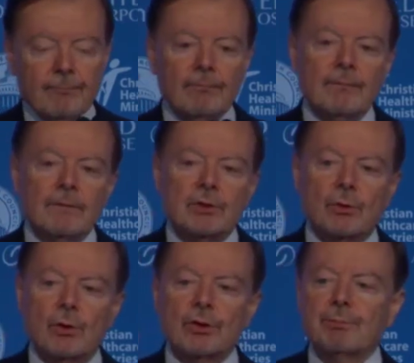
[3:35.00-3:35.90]

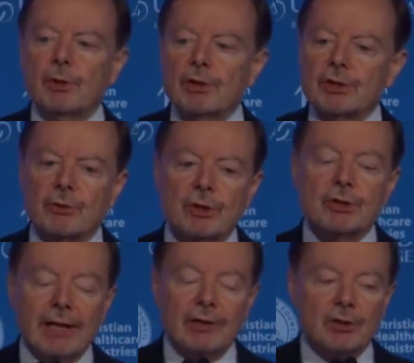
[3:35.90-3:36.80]
George
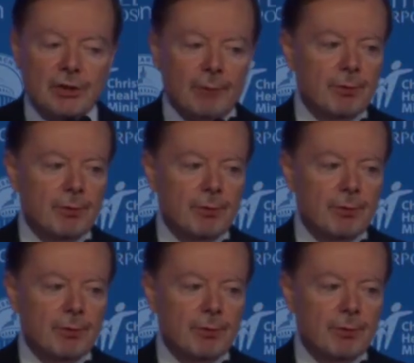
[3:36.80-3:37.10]
H.W.